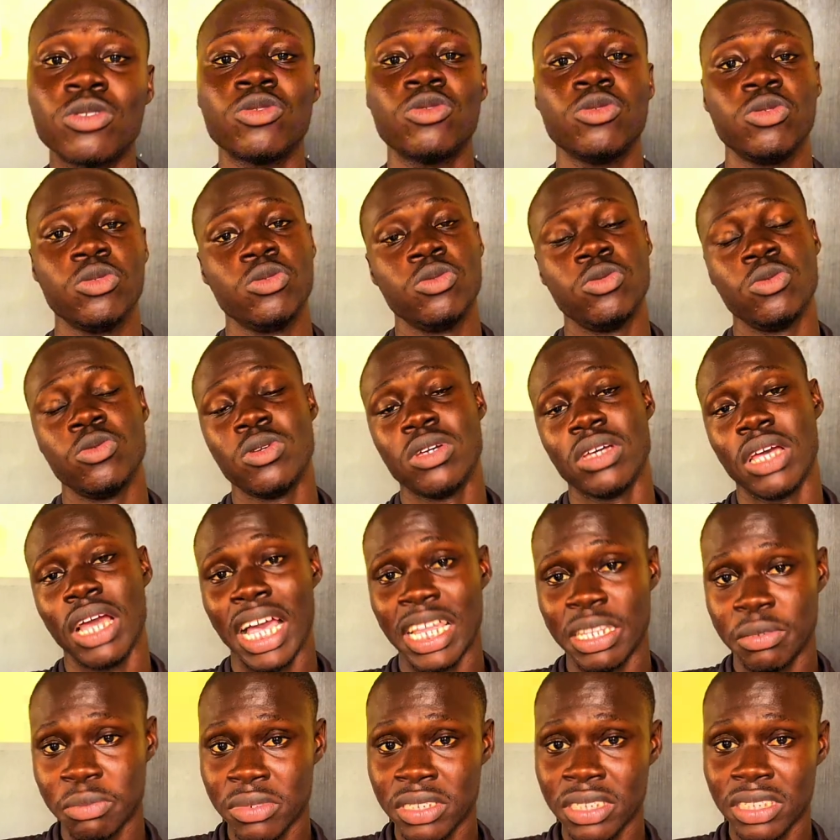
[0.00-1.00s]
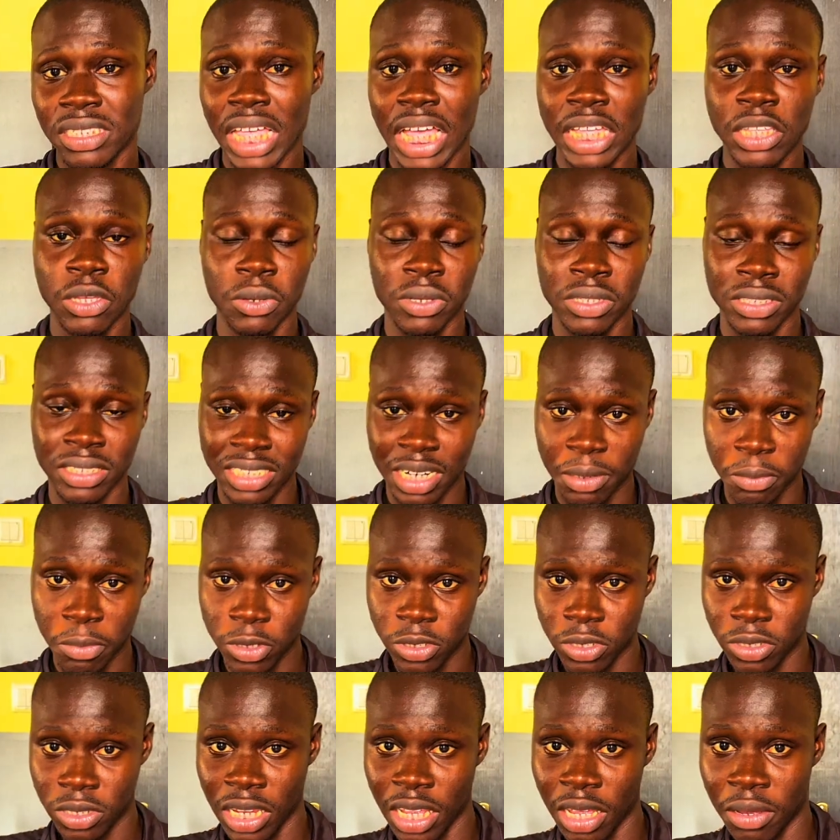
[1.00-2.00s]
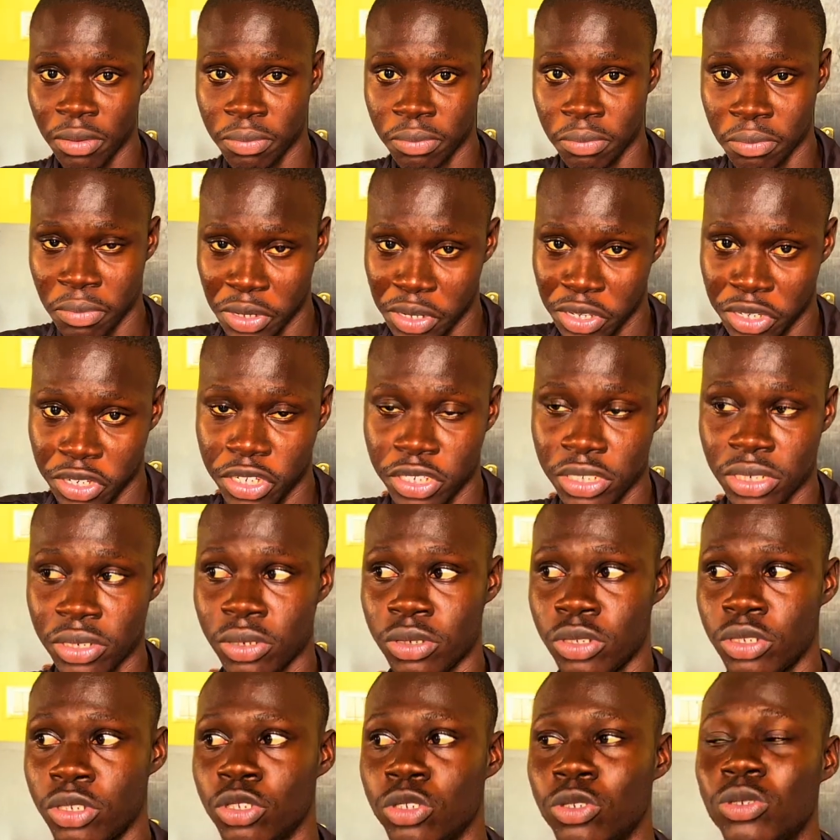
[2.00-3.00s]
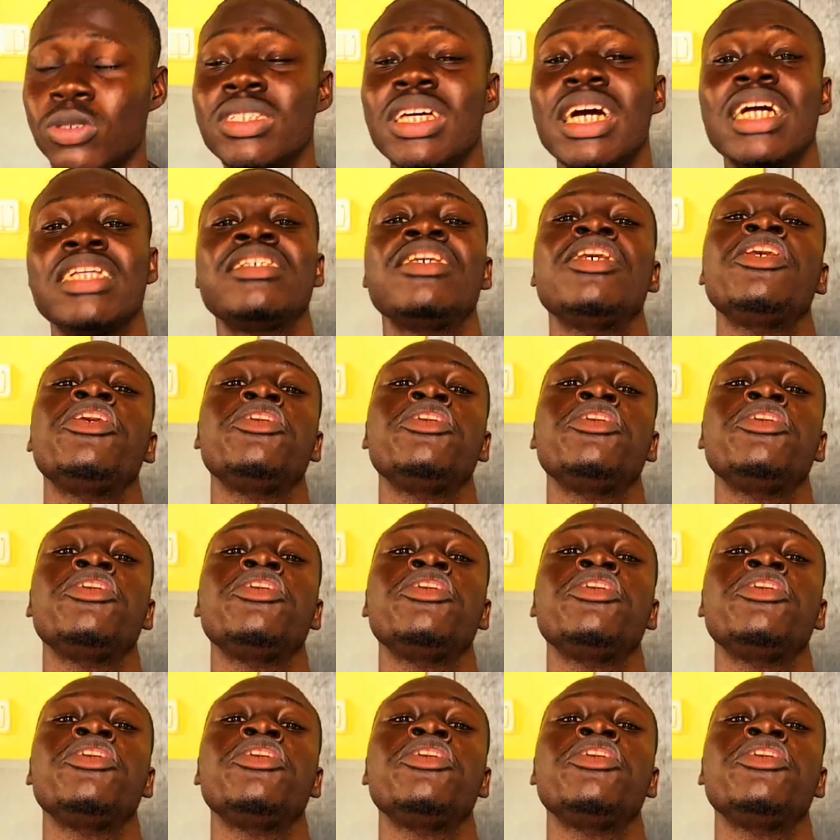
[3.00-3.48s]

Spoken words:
to administer your intramuscular medication so that